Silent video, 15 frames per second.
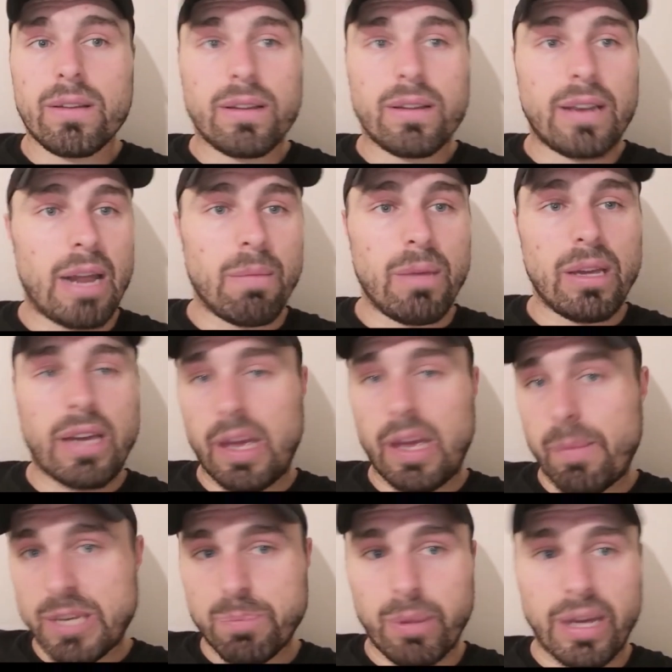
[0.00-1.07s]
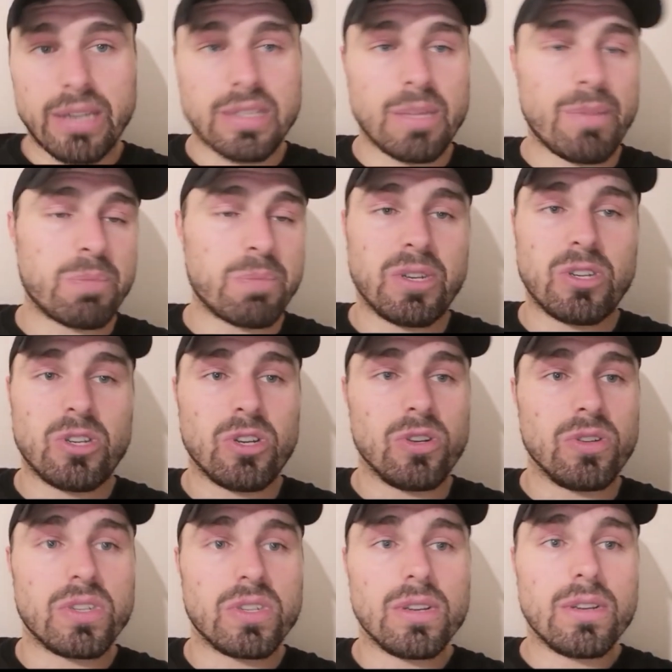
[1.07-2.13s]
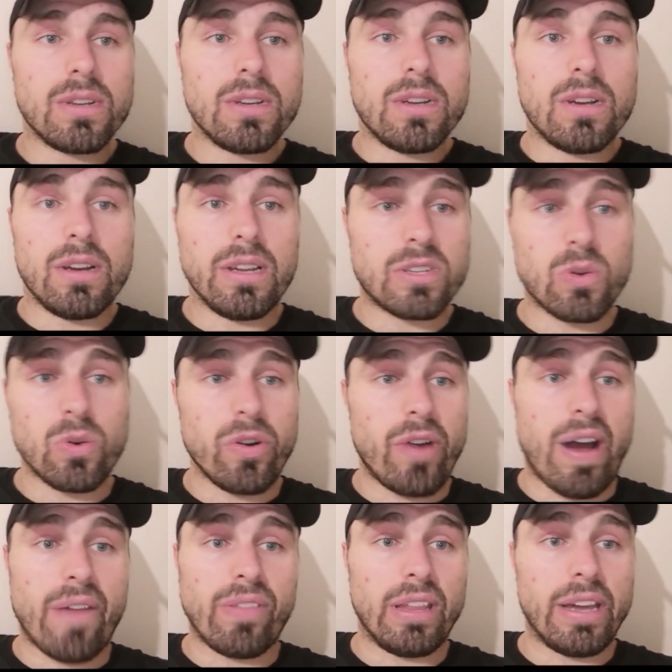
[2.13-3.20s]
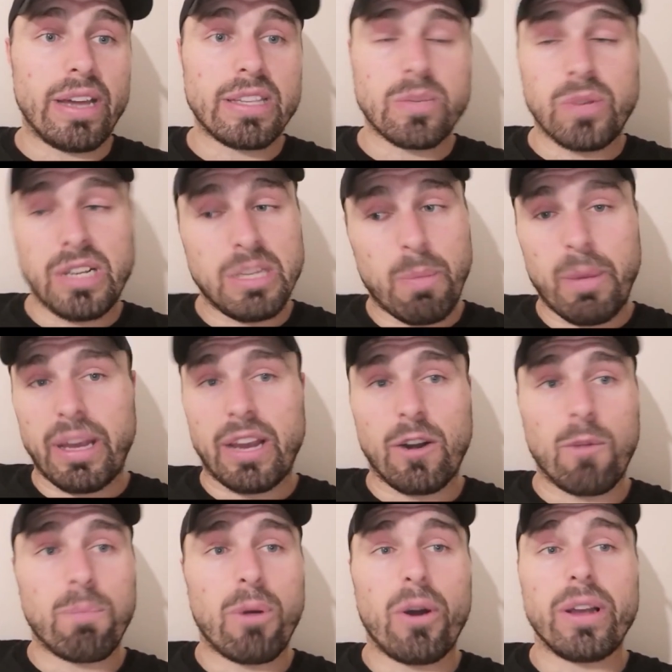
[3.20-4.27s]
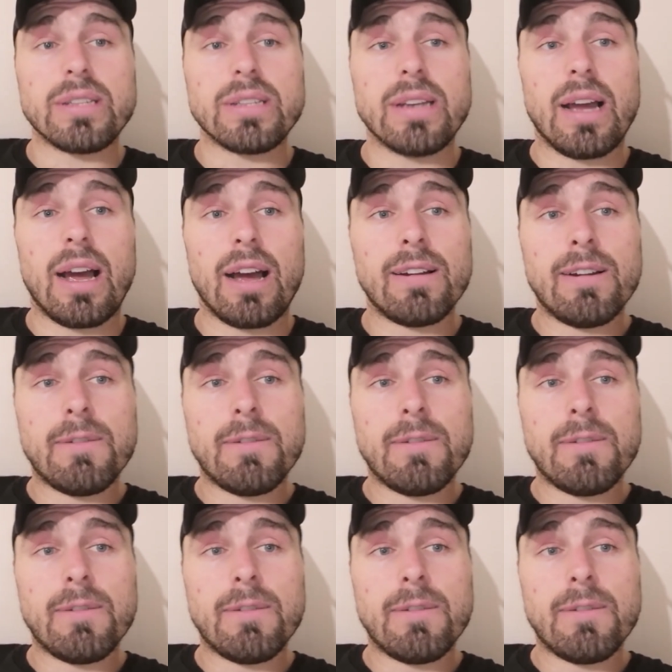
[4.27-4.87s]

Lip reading: Get him in, get your best players in the best positions. It's sooner rather than later. We need to be picking up points now.